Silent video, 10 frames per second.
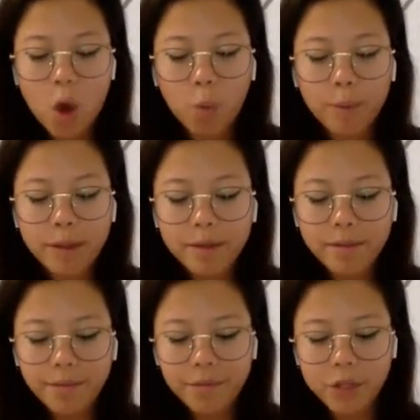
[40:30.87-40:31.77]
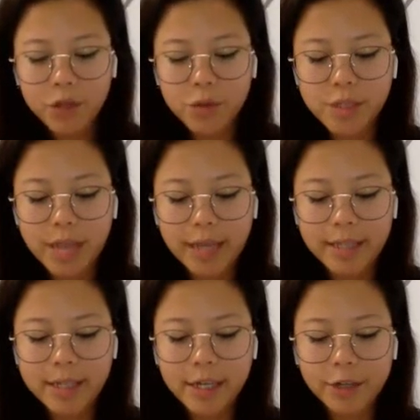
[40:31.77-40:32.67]
open the two
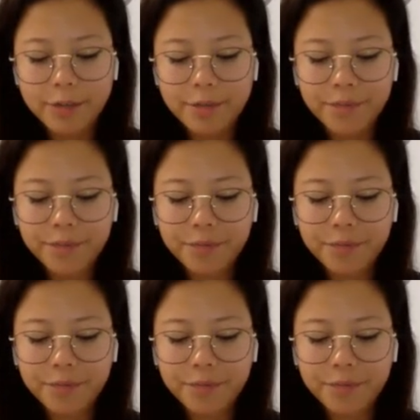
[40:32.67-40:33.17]
sides here